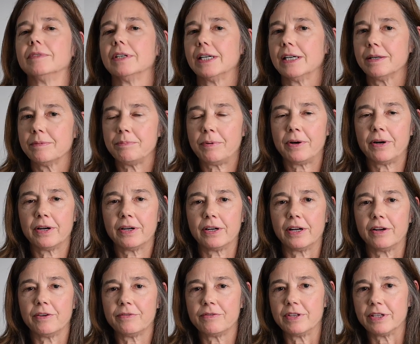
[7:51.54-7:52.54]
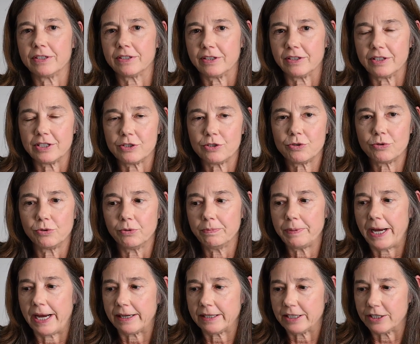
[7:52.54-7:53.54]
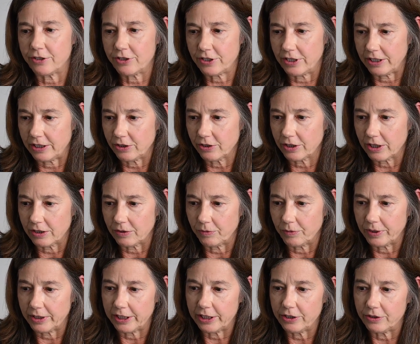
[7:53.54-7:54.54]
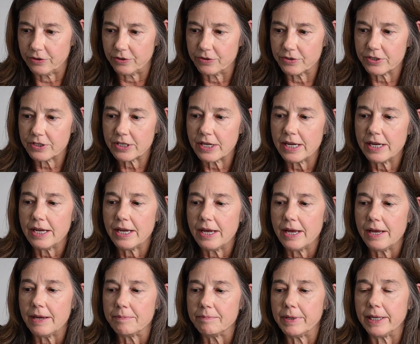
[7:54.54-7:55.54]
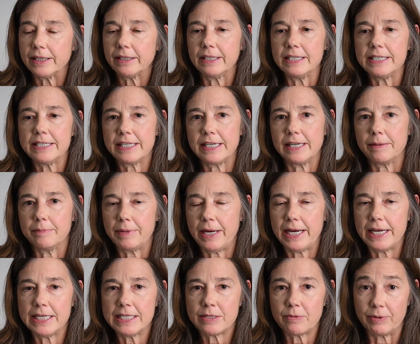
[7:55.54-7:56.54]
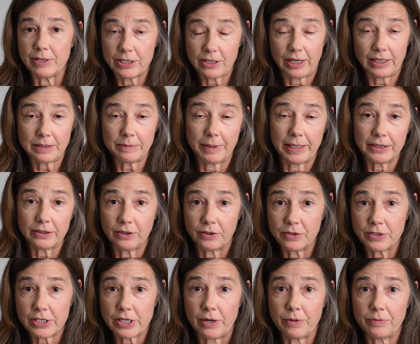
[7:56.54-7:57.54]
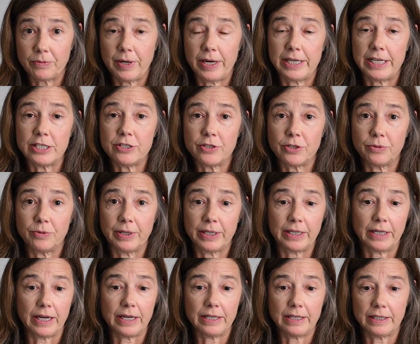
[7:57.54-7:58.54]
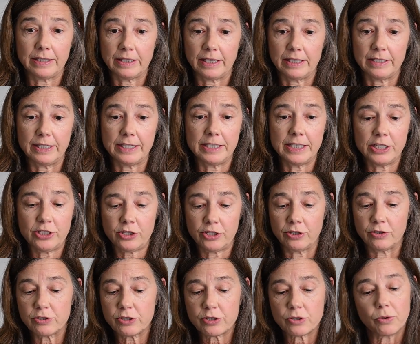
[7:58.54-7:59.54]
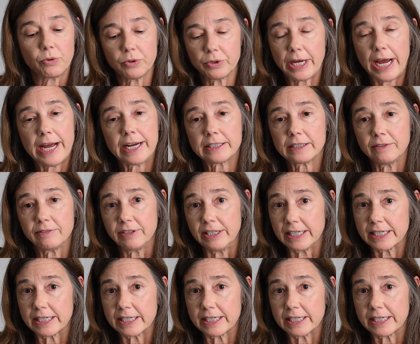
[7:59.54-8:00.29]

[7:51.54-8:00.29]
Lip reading: are part of the tool package that you're going to want to use. Monthly CMAs, we talked about those already, doing an additional sold, active, and